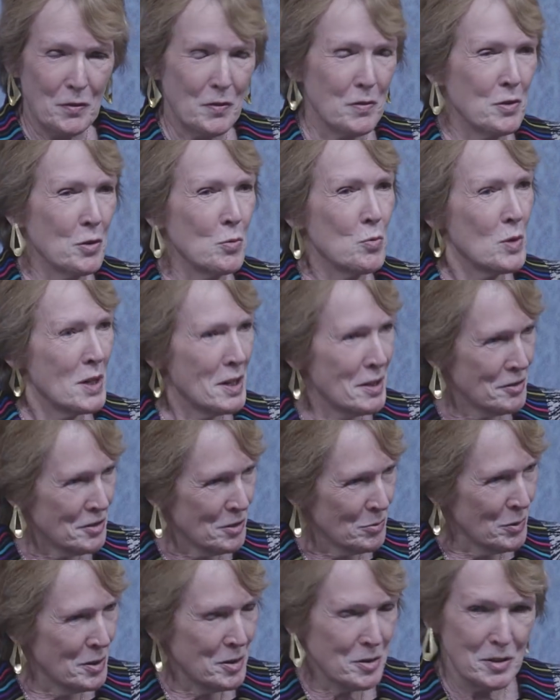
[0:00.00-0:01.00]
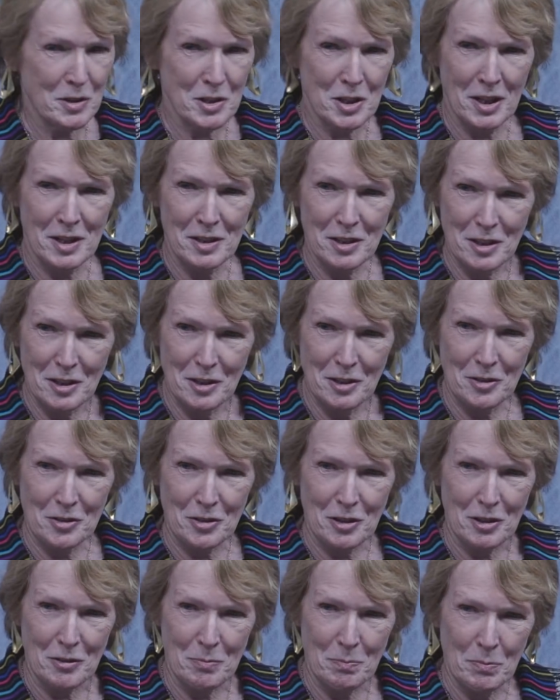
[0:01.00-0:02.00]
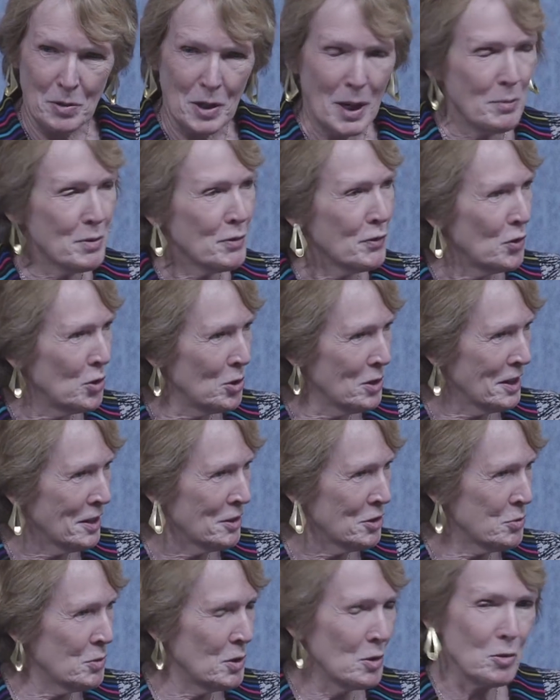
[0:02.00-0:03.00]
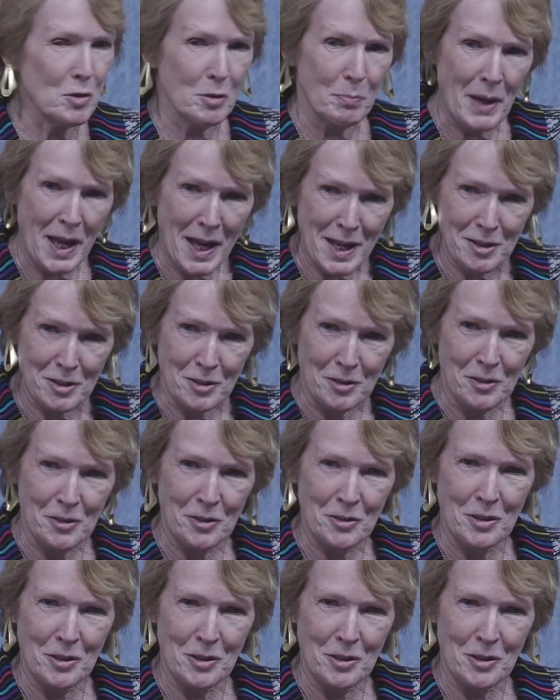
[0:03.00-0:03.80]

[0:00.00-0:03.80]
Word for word: the ways in which the Chinese are perhaps falling into older patterns.